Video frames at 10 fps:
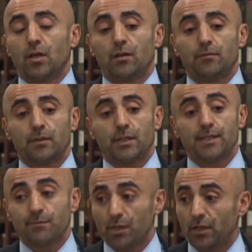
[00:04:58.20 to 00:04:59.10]
uh,
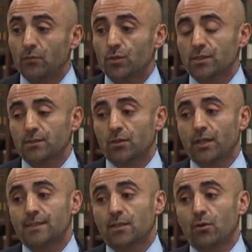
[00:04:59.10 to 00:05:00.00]
Izmir, which is
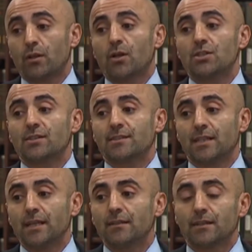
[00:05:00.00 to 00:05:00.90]
Turkey's third largest
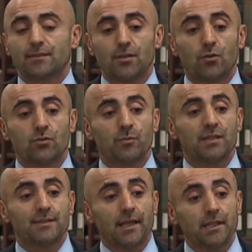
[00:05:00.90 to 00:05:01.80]
city. It's known to
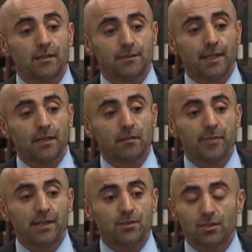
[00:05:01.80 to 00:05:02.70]
be a secular, secular
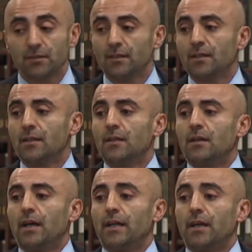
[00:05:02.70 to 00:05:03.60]
bastion.
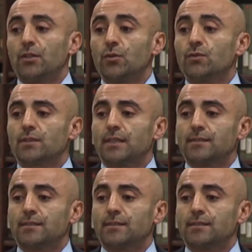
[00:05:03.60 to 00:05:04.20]
and I used